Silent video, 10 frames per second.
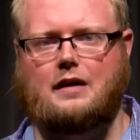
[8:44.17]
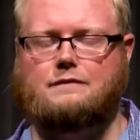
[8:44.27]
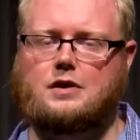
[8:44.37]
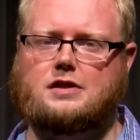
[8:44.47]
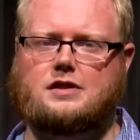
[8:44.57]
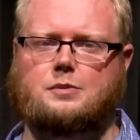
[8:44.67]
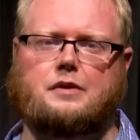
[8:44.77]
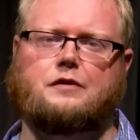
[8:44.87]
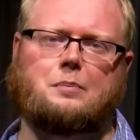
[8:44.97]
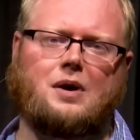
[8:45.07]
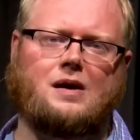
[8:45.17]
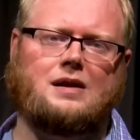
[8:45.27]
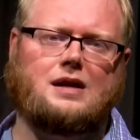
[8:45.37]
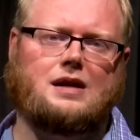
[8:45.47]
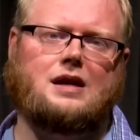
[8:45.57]
First is with football.
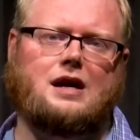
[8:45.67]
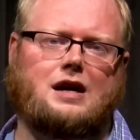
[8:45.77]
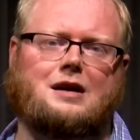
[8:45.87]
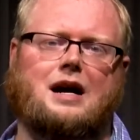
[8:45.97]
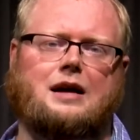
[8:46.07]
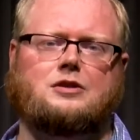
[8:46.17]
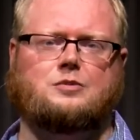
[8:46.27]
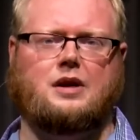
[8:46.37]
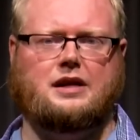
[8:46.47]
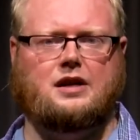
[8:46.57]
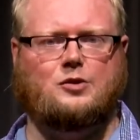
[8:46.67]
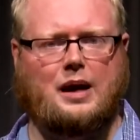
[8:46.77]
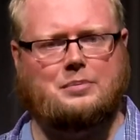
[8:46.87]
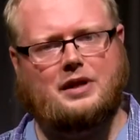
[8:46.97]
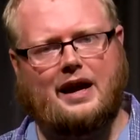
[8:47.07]
I was running a
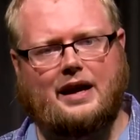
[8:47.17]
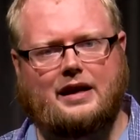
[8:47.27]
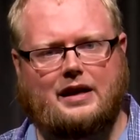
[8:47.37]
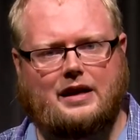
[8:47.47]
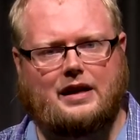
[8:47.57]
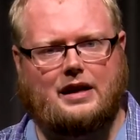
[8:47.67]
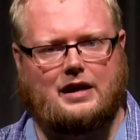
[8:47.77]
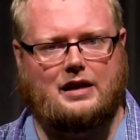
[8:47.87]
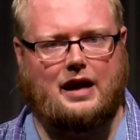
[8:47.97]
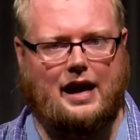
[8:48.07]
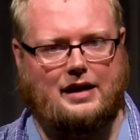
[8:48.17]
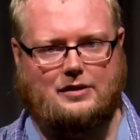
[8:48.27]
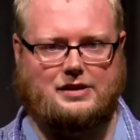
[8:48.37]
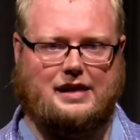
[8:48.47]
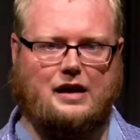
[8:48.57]
great play, and I
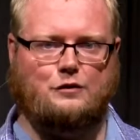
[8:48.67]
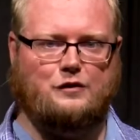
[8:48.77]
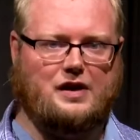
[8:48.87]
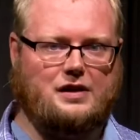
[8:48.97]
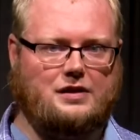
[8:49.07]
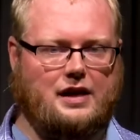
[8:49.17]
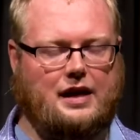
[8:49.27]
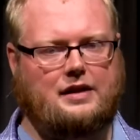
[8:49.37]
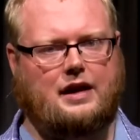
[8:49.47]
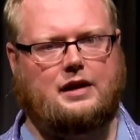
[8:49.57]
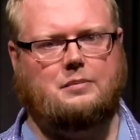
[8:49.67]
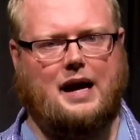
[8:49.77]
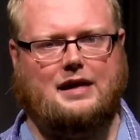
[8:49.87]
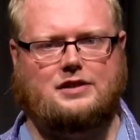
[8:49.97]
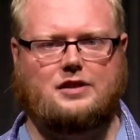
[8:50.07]
was downfield, and they
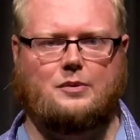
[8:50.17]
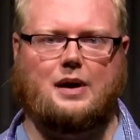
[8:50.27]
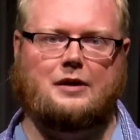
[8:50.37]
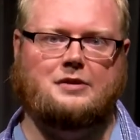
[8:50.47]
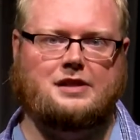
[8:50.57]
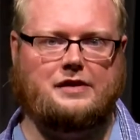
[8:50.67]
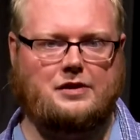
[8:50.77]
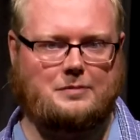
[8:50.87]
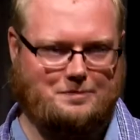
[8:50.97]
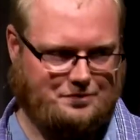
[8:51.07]
passed to the wide receiver,